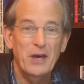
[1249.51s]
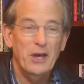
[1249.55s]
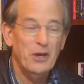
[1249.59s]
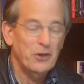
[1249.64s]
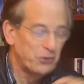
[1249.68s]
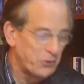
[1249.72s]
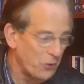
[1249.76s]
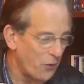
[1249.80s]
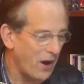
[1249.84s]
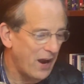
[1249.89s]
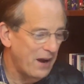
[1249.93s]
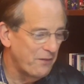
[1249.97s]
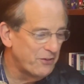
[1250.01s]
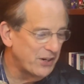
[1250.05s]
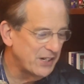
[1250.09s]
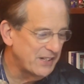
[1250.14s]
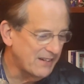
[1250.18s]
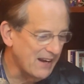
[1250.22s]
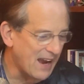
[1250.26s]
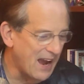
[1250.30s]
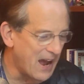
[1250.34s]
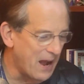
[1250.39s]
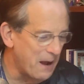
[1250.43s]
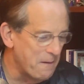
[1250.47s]
So, every
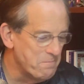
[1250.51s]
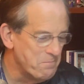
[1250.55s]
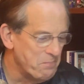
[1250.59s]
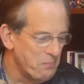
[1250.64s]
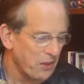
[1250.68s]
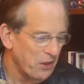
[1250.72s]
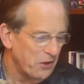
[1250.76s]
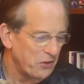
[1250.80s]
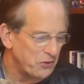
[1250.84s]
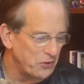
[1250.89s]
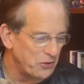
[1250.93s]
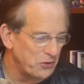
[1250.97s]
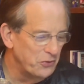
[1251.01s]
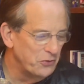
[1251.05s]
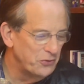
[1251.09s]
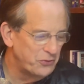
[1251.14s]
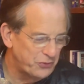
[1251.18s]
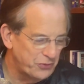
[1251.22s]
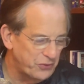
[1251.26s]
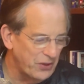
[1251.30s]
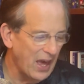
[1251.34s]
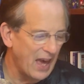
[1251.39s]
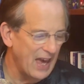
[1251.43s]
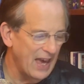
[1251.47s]
time you
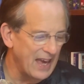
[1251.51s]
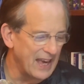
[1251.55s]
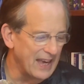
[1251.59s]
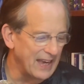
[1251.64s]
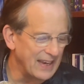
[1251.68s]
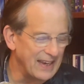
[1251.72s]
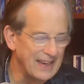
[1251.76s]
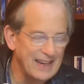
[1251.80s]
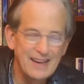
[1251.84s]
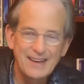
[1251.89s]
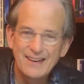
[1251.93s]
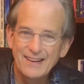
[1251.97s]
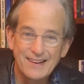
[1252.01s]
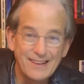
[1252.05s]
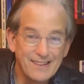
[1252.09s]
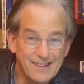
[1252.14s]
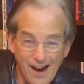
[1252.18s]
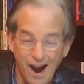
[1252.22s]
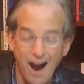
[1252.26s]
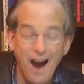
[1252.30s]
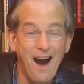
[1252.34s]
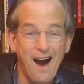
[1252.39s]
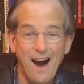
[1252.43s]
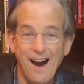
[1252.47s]
say
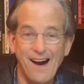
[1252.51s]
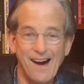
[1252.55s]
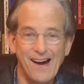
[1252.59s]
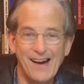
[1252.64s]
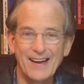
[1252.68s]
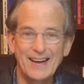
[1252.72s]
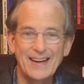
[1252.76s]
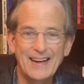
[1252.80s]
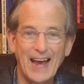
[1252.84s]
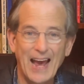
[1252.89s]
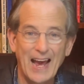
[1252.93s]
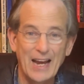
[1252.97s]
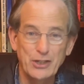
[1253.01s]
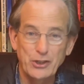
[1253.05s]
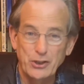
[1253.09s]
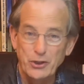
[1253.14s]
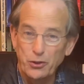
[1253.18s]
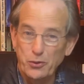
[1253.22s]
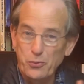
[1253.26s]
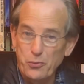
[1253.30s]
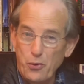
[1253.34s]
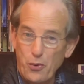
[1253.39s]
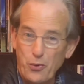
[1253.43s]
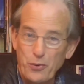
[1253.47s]
God as you're
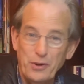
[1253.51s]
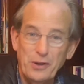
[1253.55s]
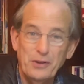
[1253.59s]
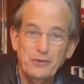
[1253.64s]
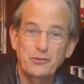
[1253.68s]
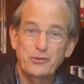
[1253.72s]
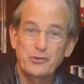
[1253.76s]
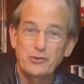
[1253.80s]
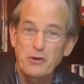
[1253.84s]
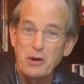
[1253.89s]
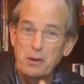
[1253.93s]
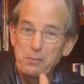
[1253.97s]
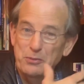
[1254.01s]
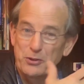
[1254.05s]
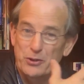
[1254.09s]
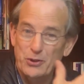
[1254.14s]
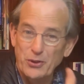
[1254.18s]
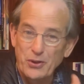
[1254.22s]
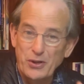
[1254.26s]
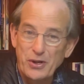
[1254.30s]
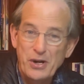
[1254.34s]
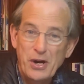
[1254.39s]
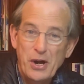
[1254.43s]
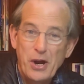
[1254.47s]
quoting
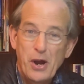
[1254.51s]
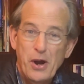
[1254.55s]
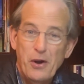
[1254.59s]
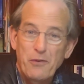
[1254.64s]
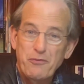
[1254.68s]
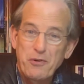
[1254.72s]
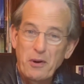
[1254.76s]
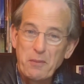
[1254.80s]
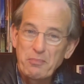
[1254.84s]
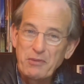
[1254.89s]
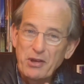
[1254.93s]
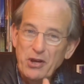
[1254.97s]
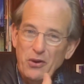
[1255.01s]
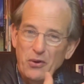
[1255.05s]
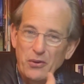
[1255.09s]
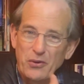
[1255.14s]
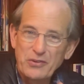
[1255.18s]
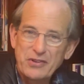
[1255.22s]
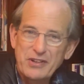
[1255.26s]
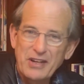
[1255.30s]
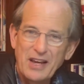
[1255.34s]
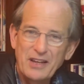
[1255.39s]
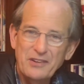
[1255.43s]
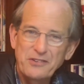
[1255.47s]
scripture from the
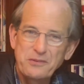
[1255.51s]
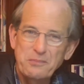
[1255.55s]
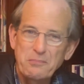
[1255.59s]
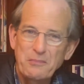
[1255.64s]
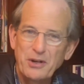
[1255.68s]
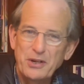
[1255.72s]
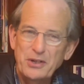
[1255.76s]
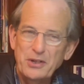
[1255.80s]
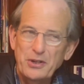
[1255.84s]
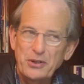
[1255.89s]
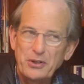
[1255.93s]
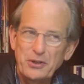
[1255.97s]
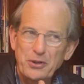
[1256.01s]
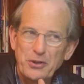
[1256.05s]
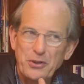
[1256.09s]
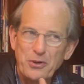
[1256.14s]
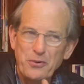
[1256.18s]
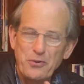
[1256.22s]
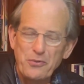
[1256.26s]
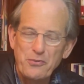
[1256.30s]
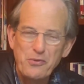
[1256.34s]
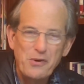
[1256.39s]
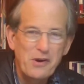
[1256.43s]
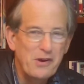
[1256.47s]
Old Testament,
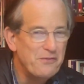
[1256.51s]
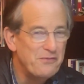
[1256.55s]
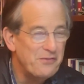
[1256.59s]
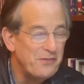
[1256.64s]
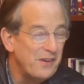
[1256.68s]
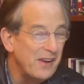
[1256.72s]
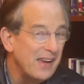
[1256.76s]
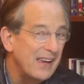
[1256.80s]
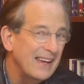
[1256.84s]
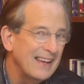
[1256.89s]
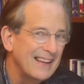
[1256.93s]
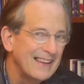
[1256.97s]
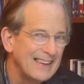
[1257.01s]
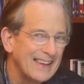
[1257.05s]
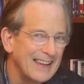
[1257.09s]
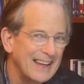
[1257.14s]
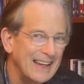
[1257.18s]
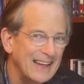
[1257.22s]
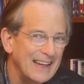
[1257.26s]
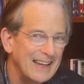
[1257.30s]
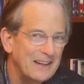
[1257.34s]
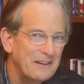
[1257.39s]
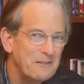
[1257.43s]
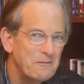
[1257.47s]
you're
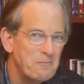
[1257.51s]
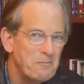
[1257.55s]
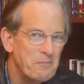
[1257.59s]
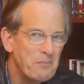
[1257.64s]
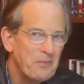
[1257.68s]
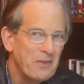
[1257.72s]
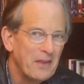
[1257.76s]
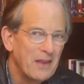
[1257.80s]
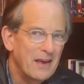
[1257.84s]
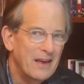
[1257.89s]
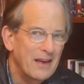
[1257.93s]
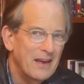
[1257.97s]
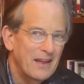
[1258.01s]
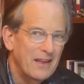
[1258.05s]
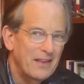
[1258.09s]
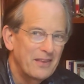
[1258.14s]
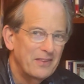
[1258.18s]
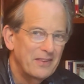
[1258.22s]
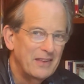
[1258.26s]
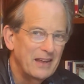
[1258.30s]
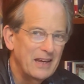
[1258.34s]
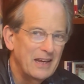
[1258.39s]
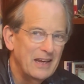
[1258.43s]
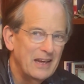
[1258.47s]
revealing
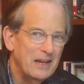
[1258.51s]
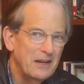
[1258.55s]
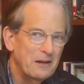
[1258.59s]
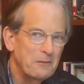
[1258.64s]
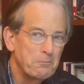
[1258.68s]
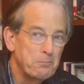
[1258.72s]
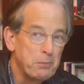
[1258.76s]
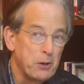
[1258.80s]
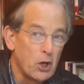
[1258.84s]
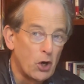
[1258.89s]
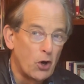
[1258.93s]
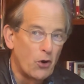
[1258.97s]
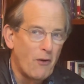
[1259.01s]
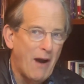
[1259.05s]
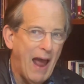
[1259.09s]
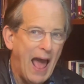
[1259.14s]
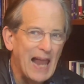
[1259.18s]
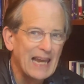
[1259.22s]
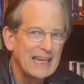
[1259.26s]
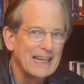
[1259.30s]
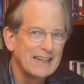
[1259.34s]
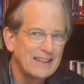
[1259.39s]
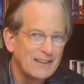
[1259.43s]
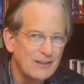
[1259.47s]
the
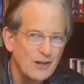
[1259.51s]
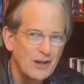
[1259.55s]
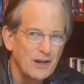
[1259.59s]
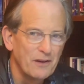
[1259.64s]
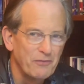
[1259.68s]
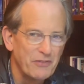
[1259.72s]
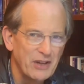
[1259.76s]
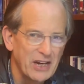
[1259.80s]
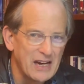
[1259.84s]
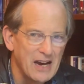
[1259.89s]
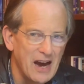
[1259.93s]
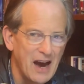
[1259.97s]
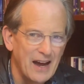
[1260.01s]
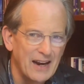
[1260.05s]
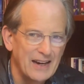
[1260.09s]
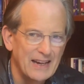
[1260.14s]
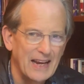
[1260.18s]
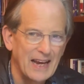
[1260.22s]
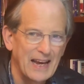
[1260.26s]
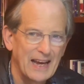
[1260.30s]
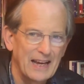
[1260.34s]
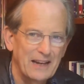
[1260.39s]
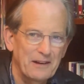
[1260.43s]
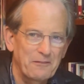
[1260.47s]
plurality of the
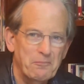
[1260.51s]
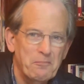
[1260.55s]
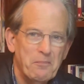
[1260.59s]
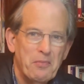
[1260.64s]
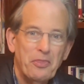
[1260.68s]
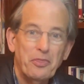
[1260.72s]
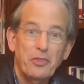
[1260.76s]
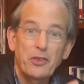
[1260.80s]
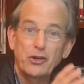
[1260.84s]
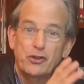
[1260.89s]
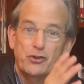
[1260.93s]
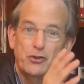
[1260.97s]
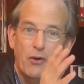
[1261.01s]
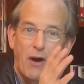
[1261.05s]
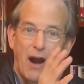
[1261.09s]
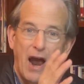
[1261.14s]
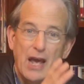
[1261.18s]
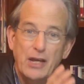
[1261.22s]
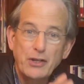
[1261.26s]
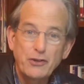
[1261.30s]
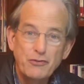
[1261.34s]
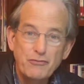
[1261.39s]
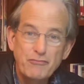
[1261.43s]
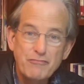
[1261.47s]
Godhead, the
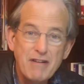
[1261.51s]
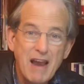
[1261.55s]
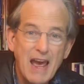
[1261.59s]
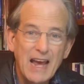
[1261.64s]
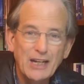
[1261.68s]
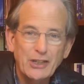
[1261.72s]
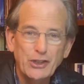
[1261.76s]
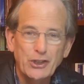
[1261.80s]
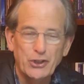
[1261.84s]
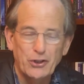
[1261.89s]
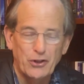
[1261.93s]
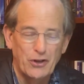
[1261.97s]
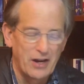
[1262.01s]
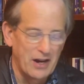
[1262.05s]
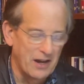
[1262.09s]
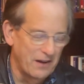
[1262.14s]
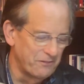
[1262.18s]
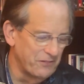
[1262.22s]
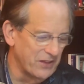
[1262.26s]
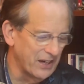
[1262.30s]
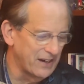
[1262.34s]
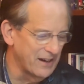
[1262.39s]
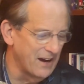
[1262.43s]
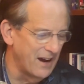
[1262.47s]
triune nature
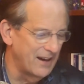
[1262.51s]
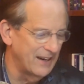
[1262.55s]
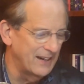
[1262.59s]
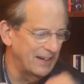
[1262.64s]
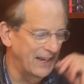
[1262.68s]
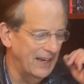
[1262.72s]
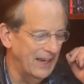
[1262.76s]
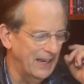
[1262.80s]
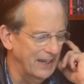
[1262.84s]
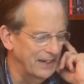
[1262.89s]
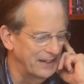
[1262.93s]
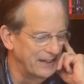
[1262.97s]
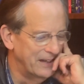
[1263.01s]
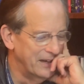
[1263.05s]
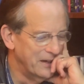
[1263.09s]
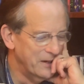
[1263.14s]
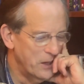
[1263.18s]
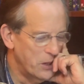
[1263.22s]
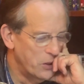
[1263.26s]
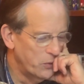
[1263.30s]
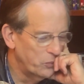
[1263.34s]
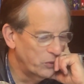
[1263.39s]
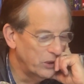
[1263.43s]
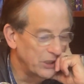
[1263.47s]
of the Godhead,
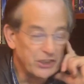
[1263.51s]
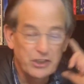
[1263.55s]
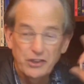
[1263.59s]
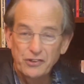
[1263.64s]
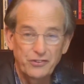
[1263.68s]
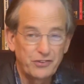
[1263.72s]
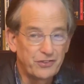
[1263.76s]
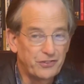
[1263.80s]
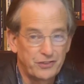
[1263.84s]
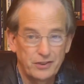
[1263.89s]
which is